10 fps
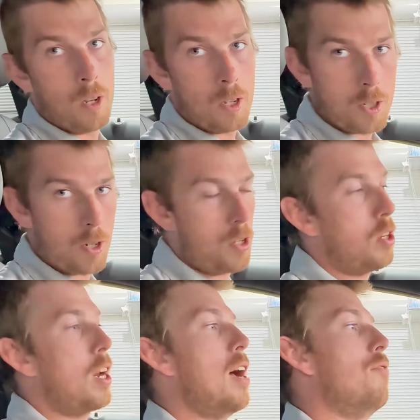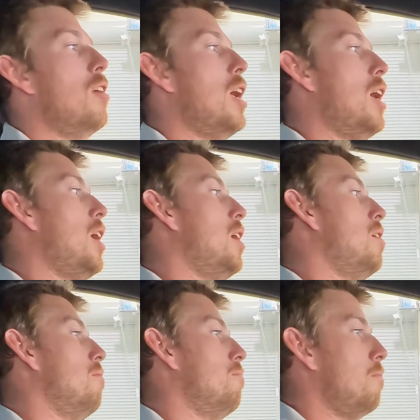So you could have
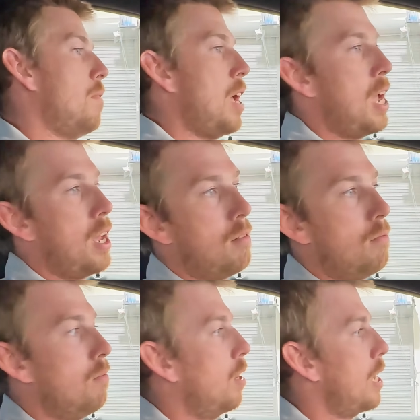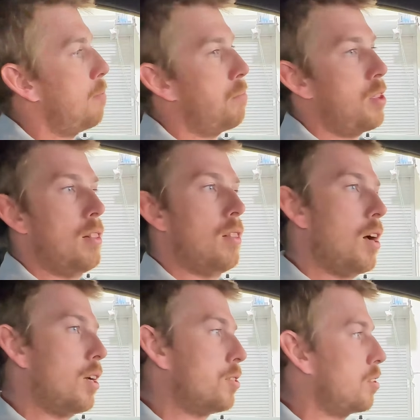a headlamp that
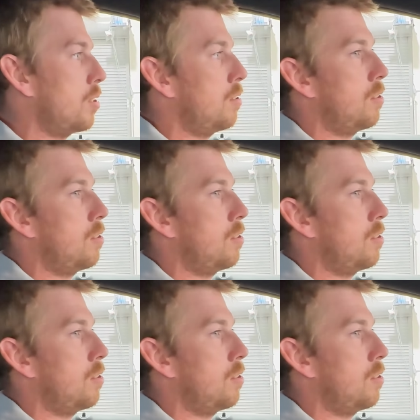lost